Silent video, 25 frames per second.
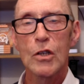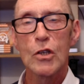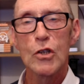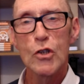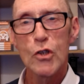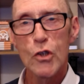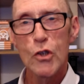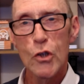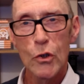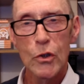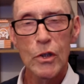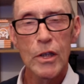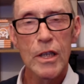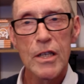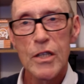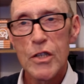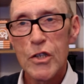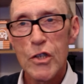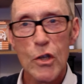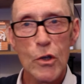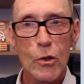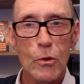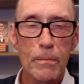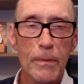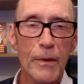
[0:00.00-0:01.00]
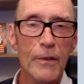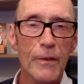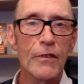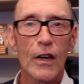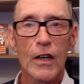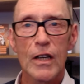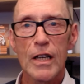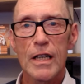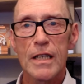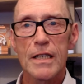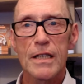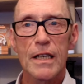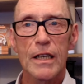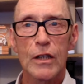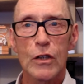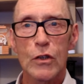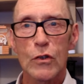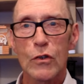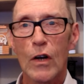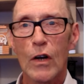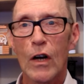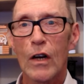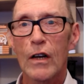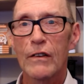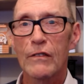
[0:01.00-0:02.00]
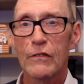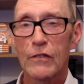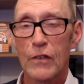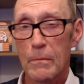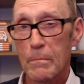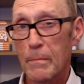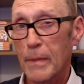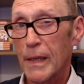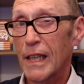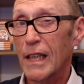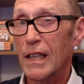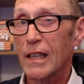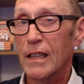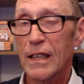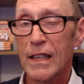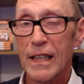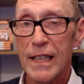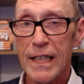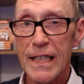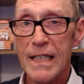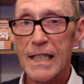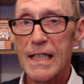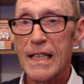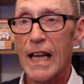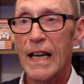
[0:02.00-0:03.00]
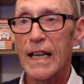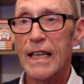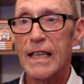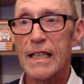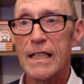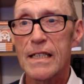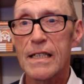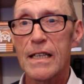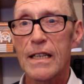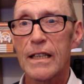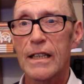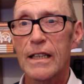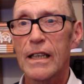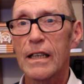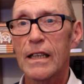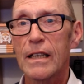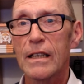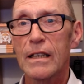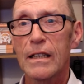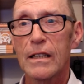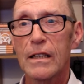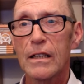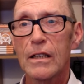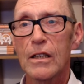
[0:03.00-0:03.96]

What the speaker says: Should the supervising driver be at least 18?